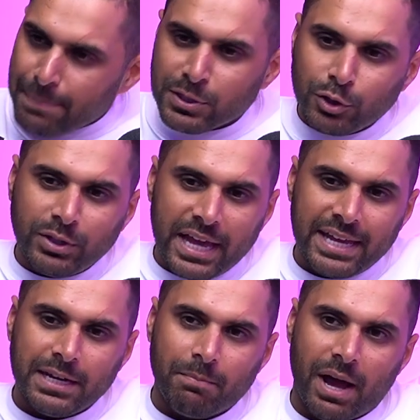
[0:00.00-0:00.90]
Absolutely
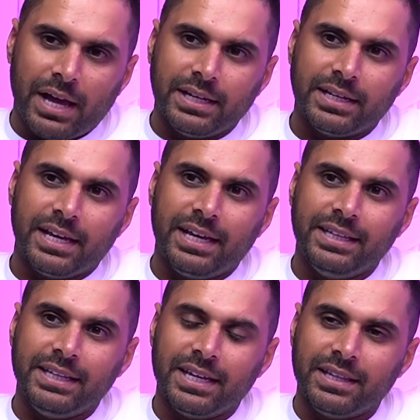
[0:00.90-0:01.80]
end in mind.
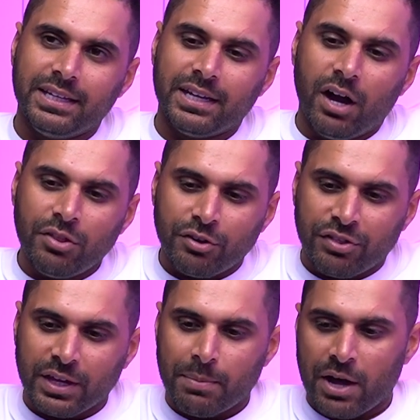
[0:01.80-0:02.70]
And the other
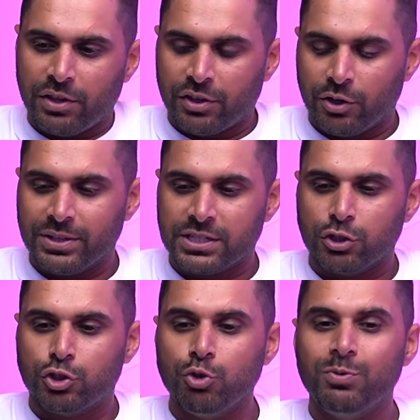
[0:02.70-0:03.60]
thing about it though is
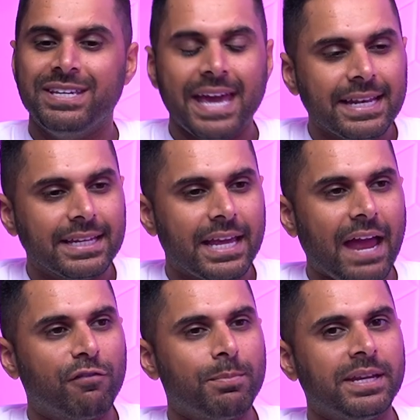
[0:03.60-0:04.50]
to get
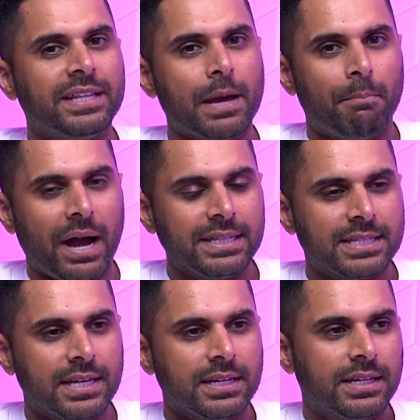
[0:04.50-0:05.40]
everybody in that
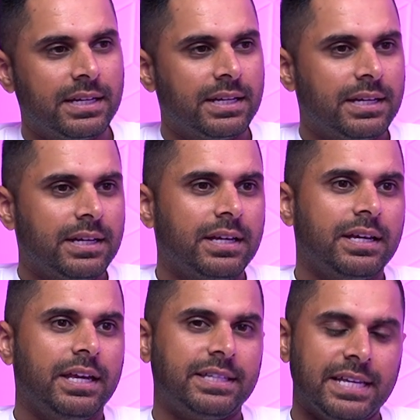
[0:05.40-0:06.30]
mindset,
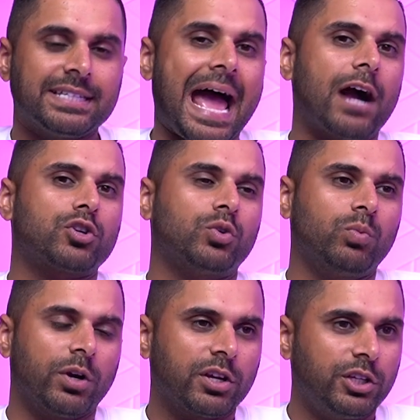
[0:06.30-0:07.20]
it takes
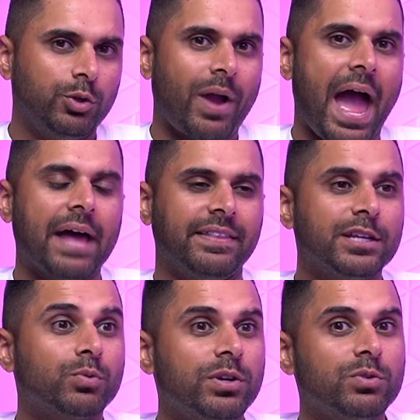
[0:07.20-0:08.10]
actual work.
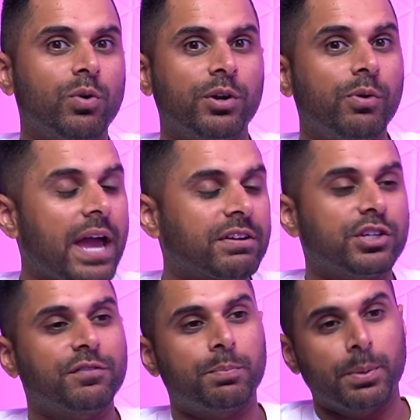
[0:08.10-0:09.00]
This one is one we
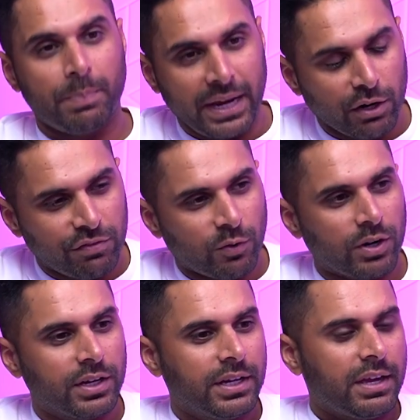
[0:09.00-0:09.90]
actually have to prepare
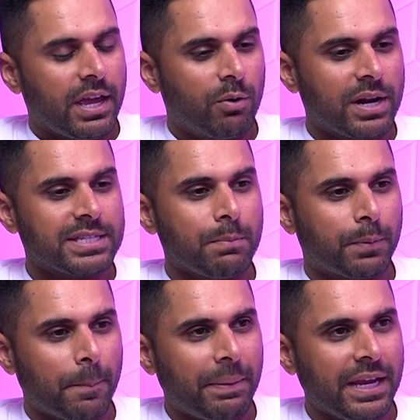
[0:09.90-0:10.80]
for. And when I say
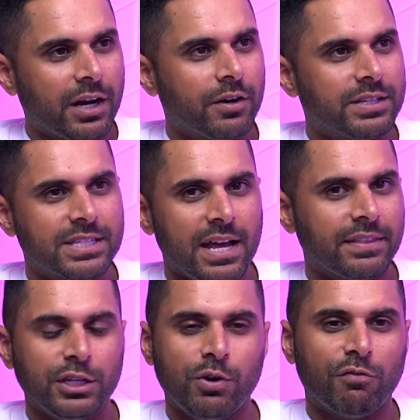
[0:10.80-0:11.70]
prepare, it's
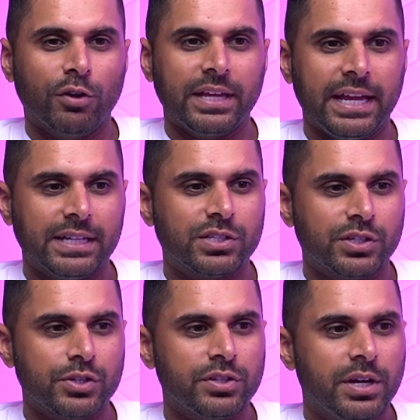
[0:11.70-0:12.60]
not that you have all the
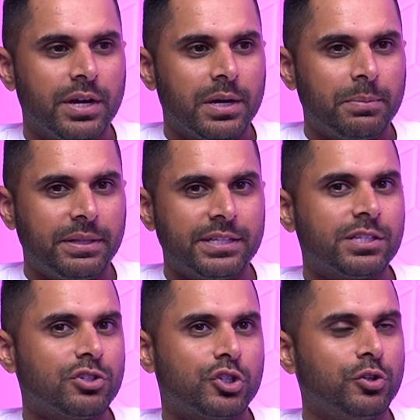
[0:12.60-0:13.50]
answers, but
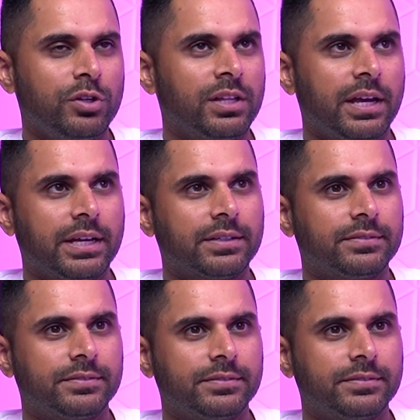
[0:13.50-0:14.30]
this is truly like